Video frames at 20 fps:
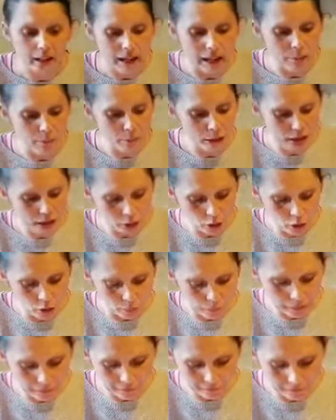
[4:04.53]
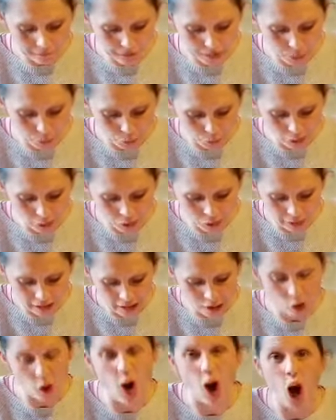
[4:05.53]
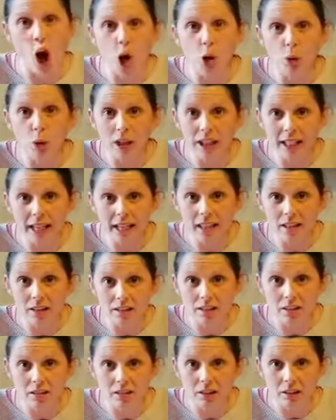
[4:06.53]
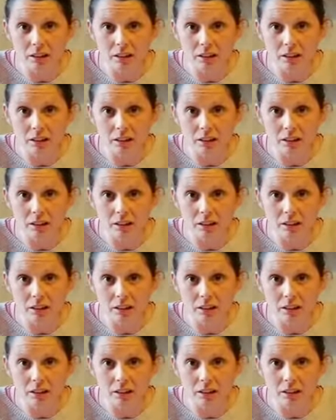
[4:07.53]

I might comment that this one has already got a hole in it.